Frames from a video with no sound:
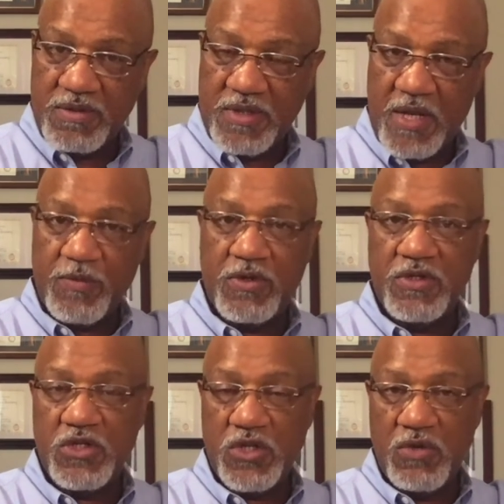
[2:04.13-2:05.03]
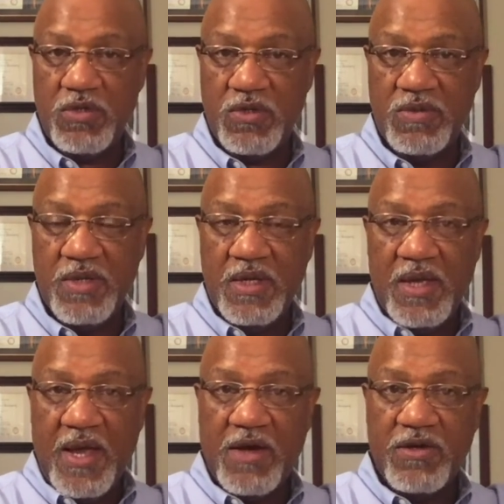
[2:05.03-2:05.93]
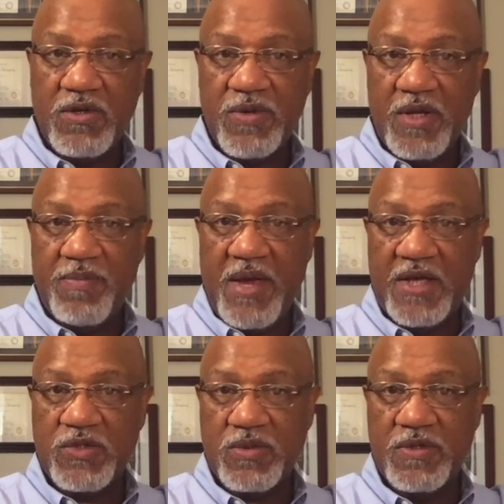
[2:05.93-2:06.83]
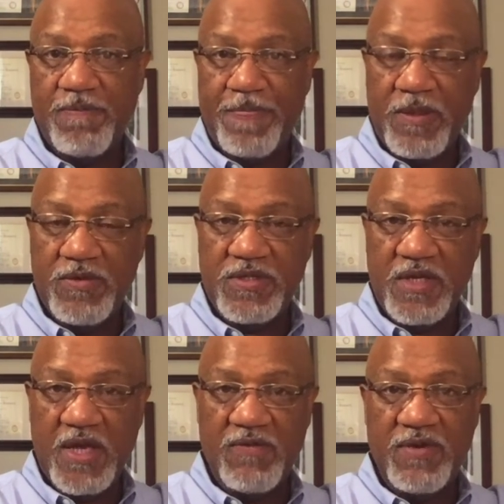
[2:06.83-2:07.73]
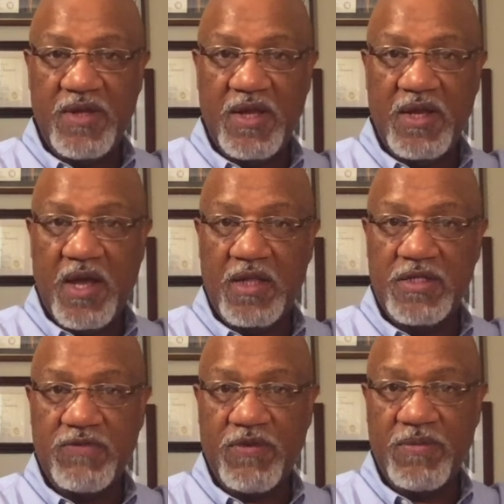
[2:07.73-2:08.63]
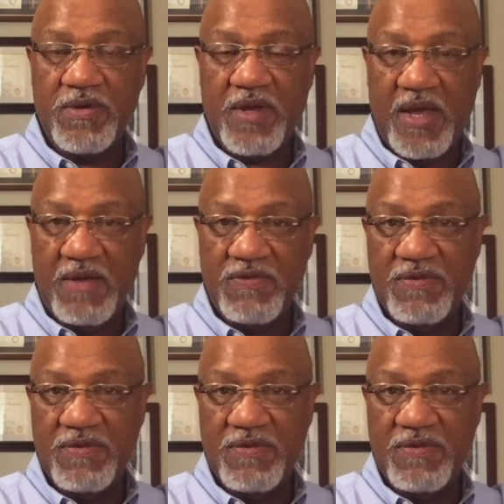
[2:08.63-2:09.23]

I'm going to show you how to create a password using everyday knowledge from your life,